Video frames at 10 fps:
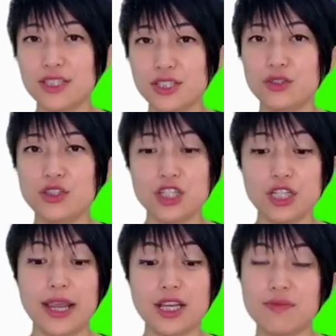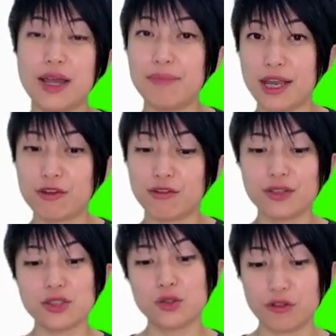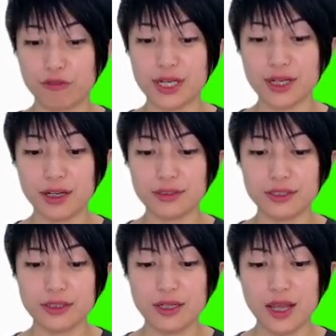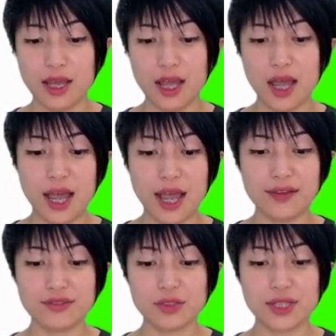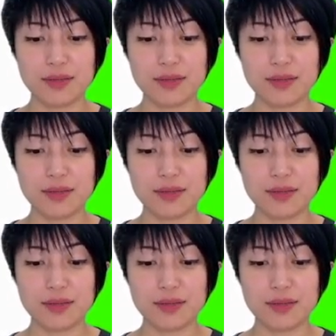to change my background to a green color, I have to type